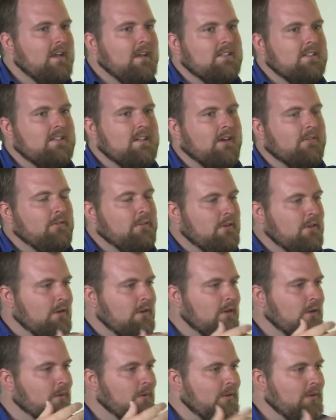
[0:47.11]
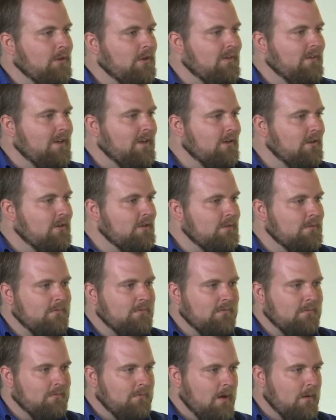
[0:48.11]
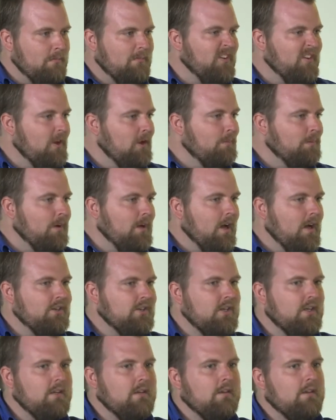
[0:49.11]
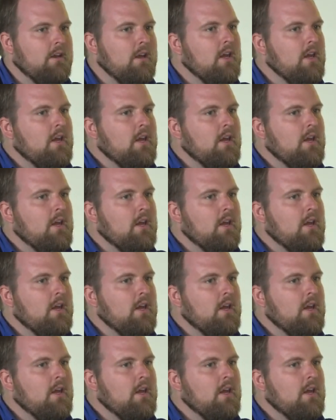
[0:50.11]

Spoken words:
stuff to do with UVU's video production.